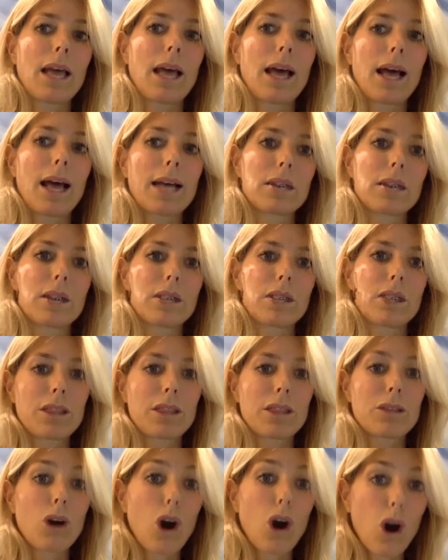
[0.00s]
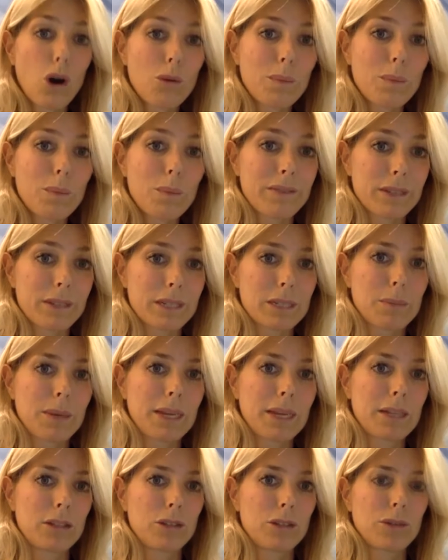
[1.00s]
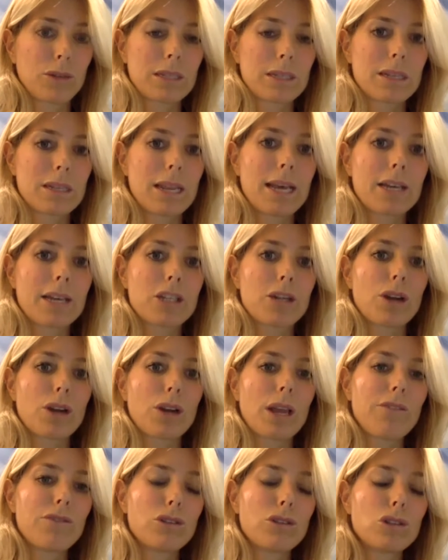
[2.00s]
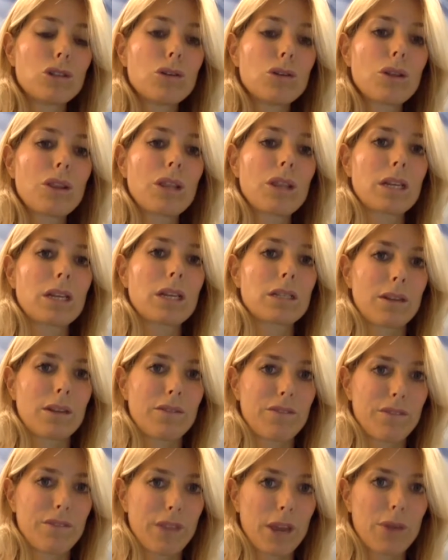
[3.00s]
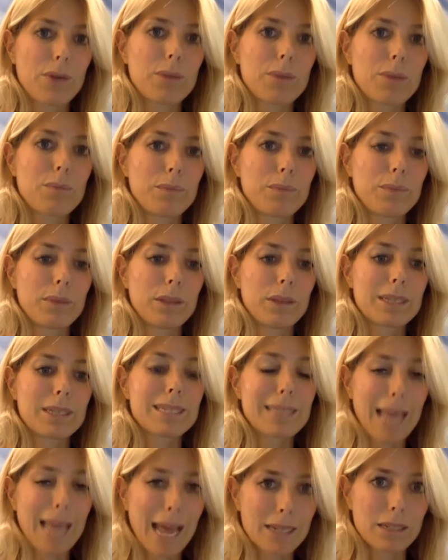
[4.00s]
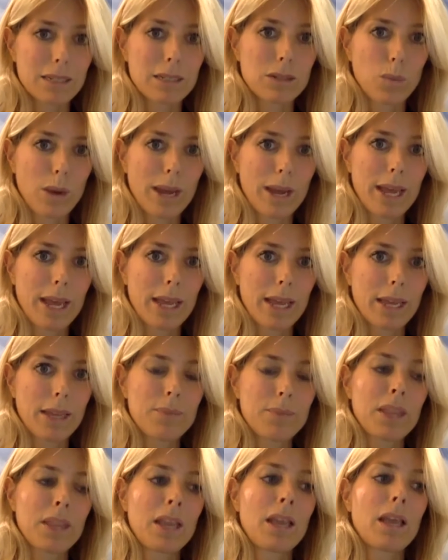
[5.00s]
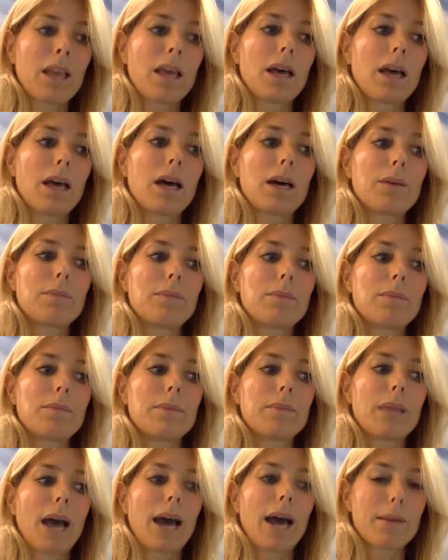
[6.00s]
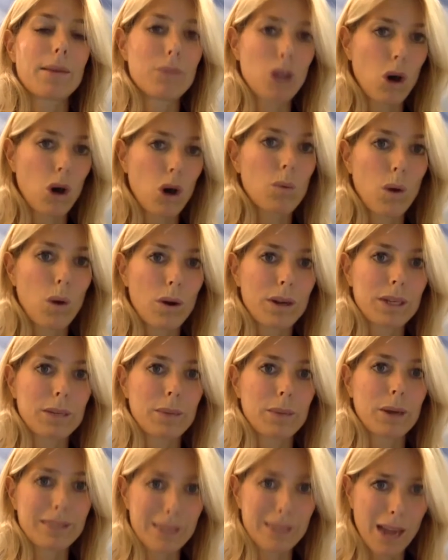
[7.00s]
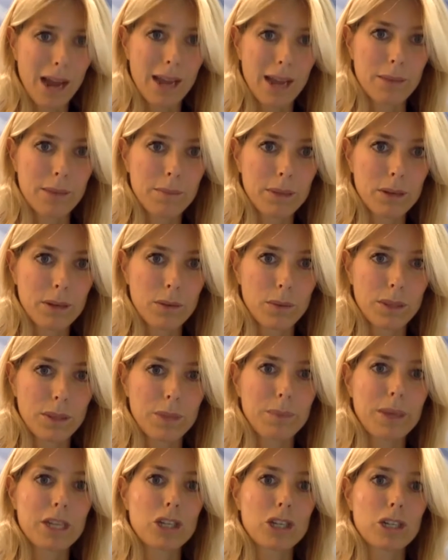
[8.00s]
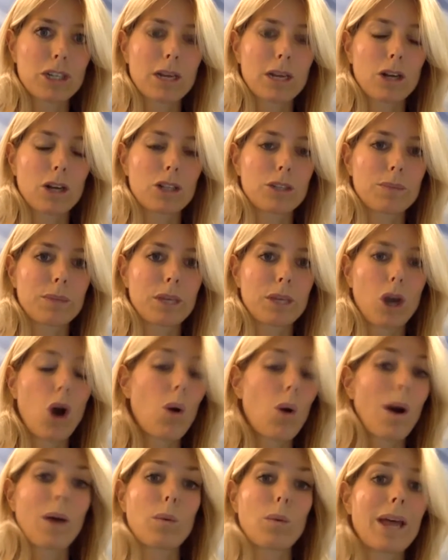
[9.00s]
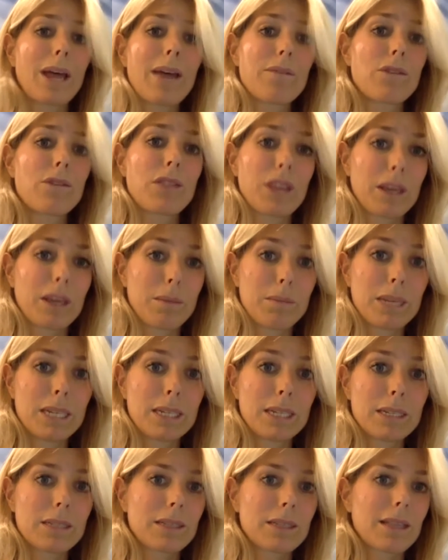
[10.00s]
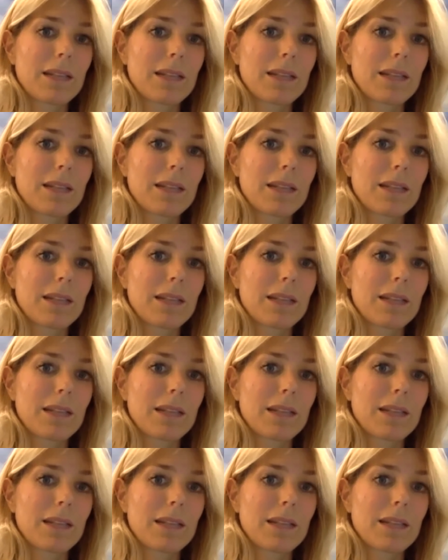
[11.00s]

as I hope I've explained during this lecture, if you do things in a very standard way, I am not worried about time. When the patient tells me, oh, I want everything immediate,